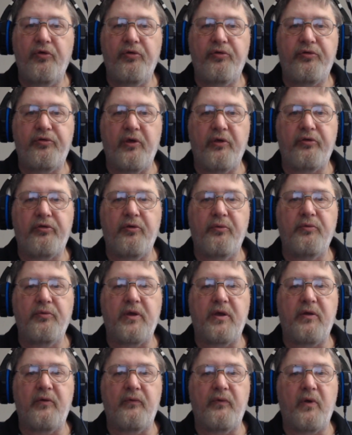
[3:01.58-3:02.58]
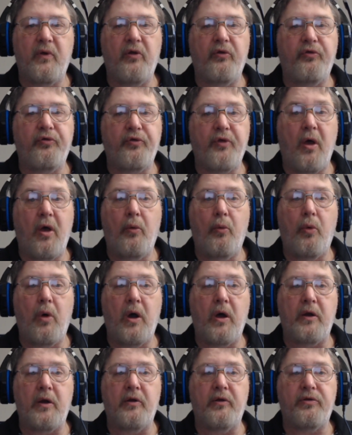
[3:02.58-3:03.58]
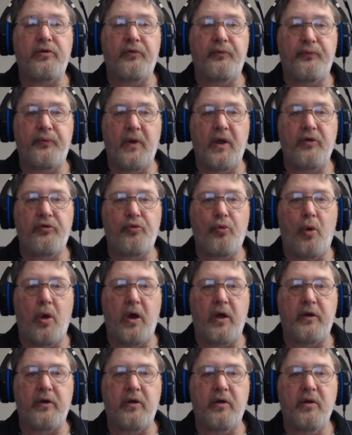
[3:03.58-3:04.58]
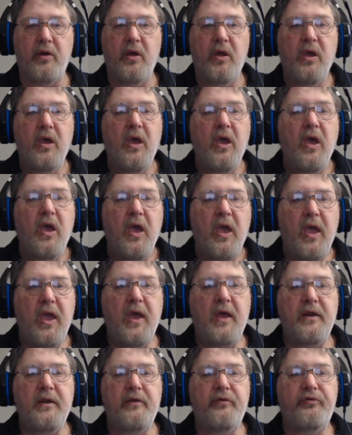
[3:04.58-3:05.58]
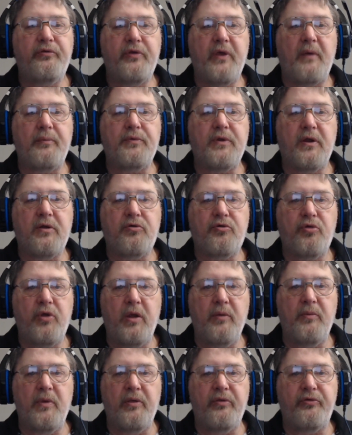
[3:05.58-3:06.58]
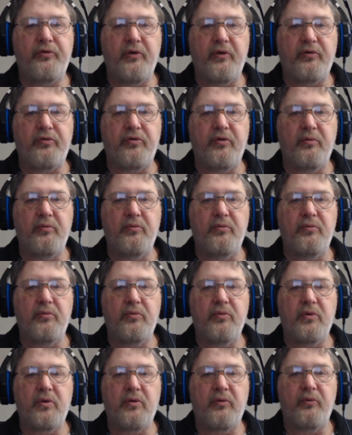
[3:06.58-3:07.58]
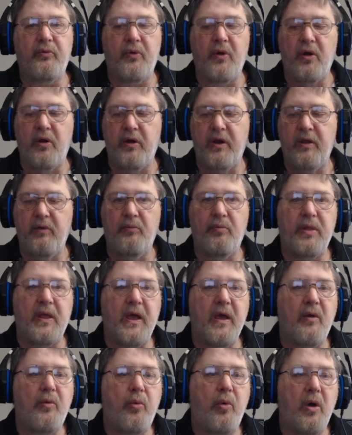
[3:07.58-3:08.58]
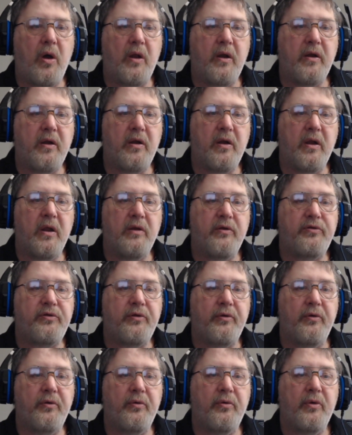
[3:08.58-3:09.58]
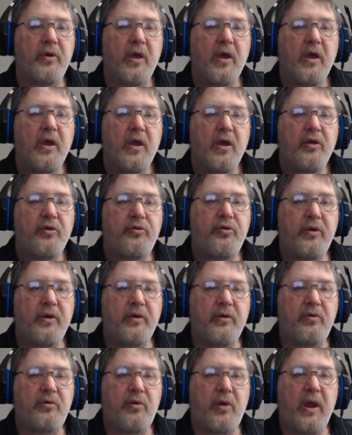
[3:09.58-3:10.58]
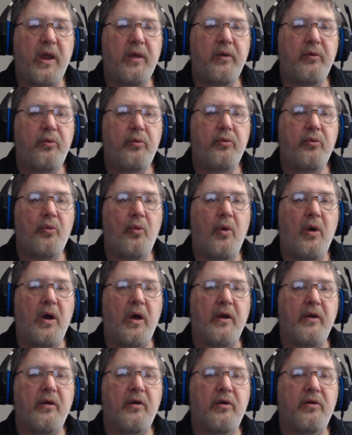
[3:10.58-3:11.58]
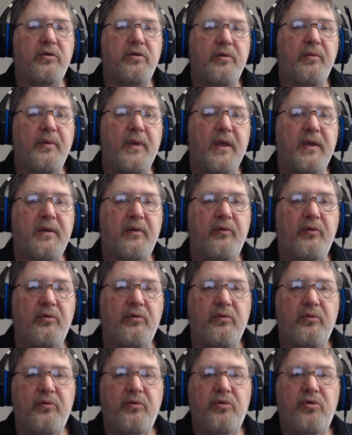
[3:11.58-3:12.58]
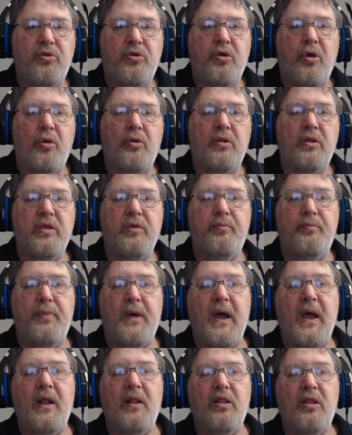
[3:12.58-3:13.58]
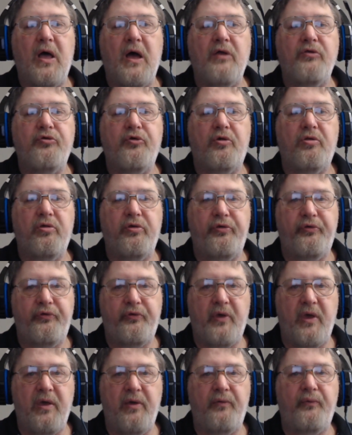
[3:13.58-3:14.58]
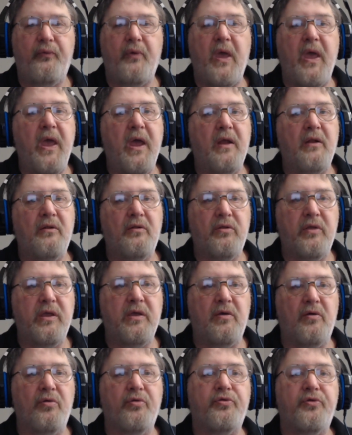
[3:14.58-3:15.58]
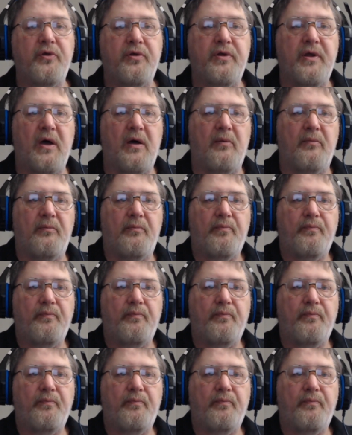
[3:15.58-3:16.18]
system to convert salt water to fresh water, and a septic treatment system converting black water into treated gray water to make it totally biologically safe and legal to dump.